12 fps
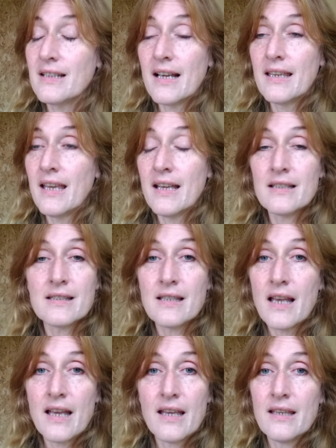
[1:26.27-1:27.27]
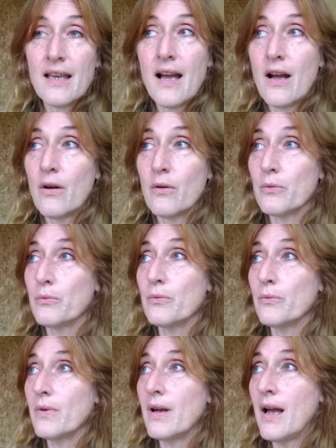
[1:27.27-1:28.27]
can't say how
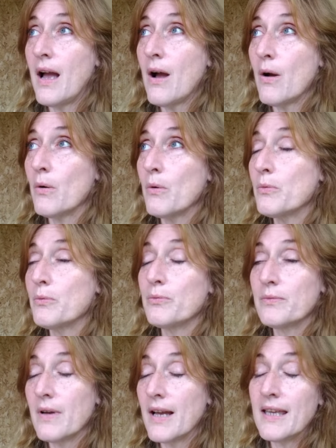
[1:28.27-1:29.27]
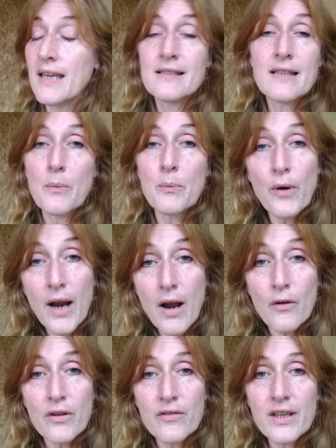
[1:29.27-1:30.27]
I can't say I'm
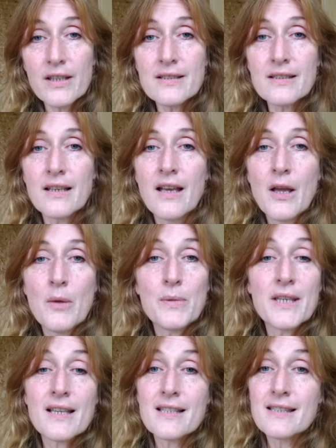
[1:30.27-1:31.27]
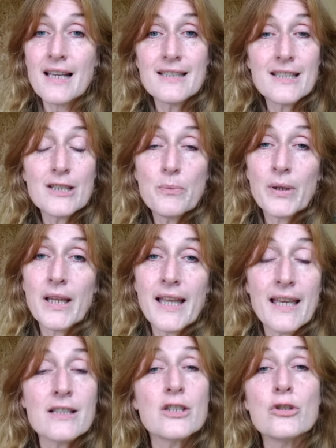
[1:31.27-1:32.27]
proud of it, because I didn't
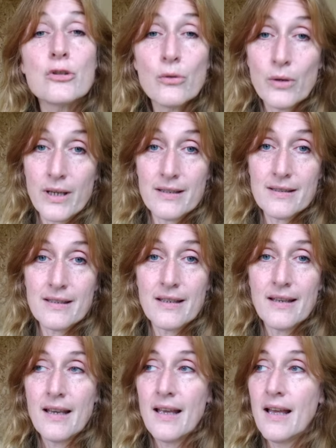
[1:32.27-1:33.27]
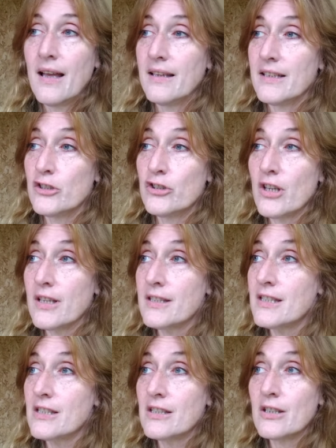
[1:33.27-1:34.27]
plan to do it. It
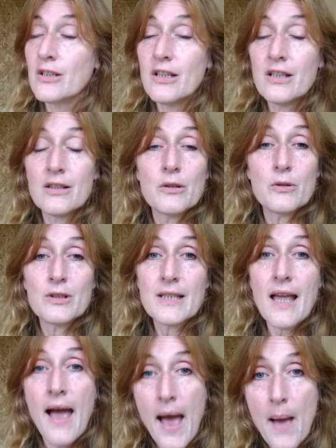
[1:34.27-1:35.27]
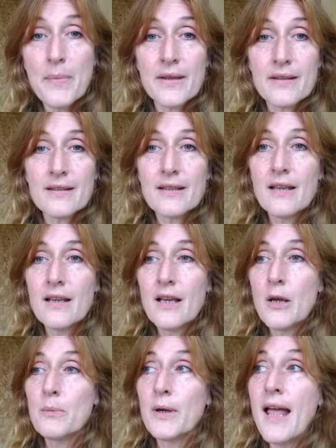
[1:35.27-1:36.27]
just happened.
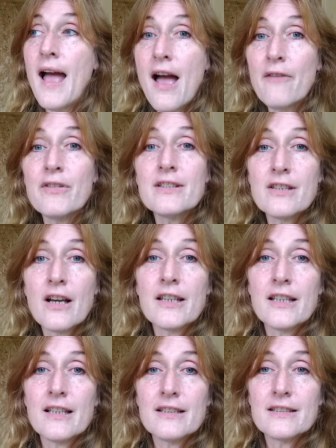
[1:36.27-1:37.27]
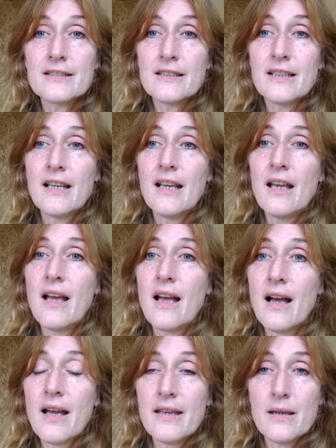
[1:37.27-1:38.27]
But having done it,
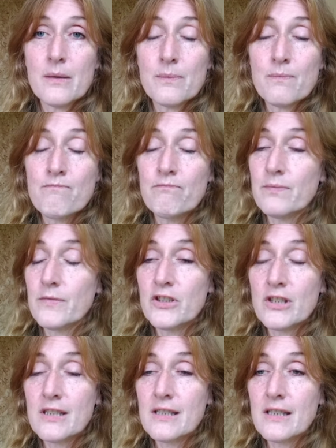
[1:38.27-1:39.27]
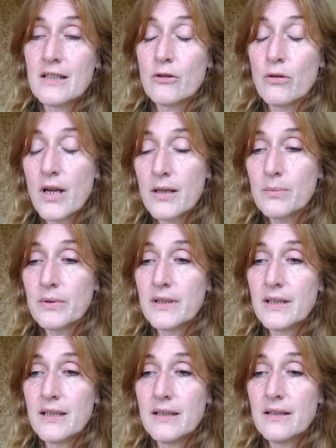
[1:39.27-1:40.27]
I am just
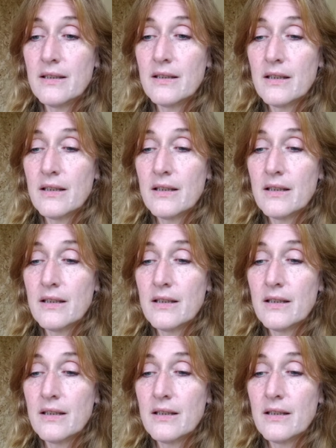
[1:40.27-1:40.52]
incredibly